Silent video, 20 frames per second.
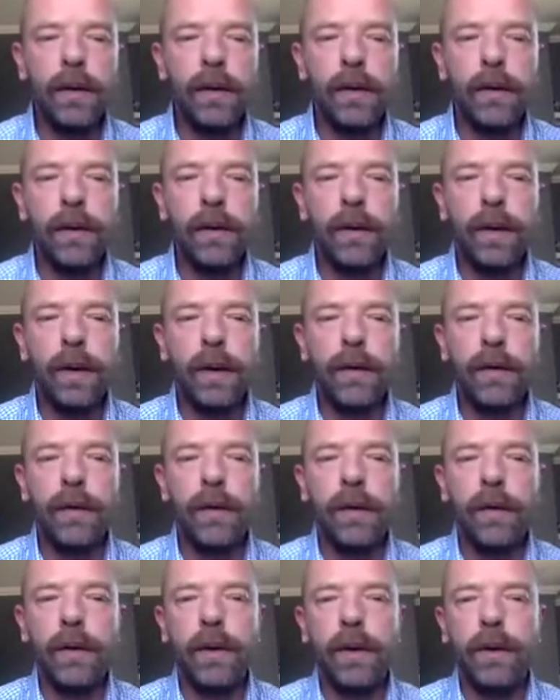you
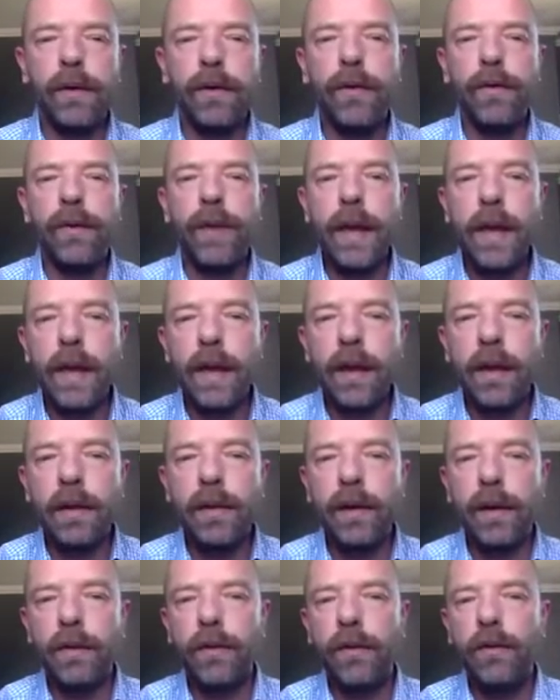can see
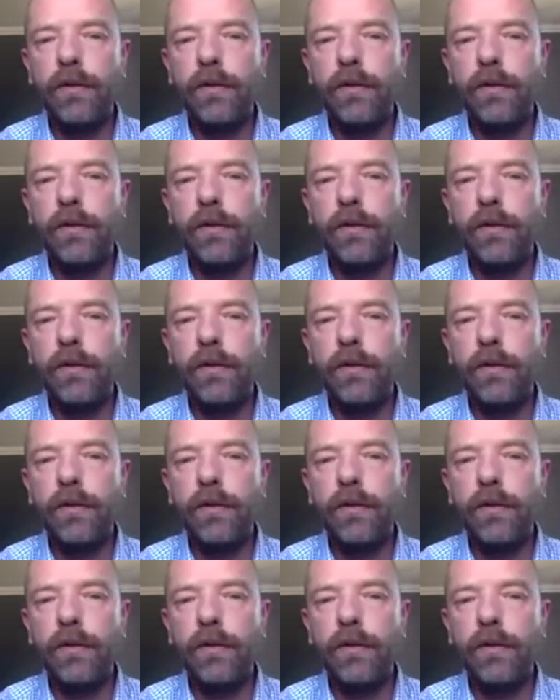that there's